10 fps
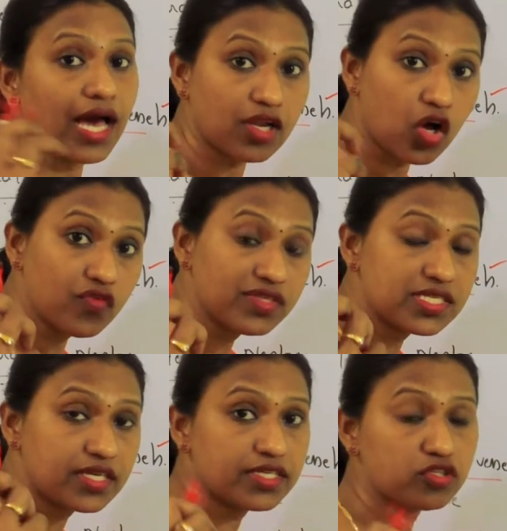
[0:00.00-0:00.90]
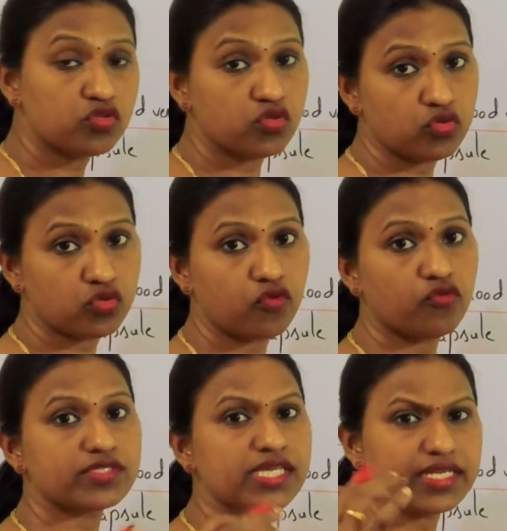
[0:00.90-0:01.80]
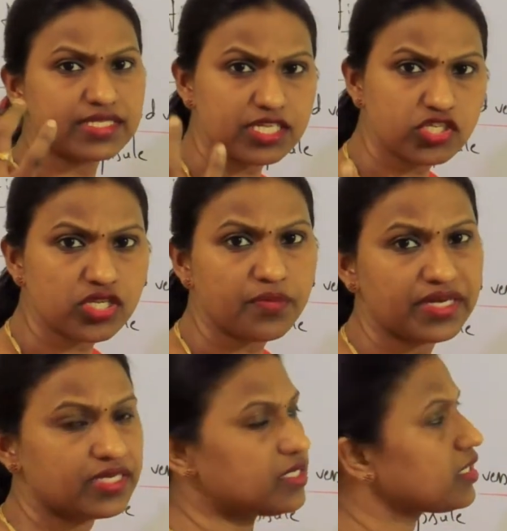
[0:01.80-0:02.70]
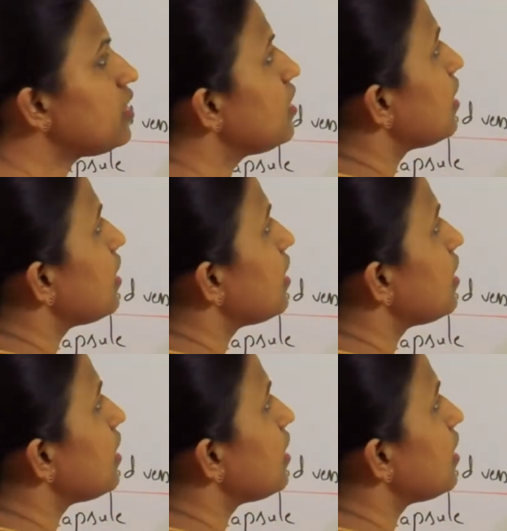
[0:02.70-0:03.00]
along with certain glucose and essential material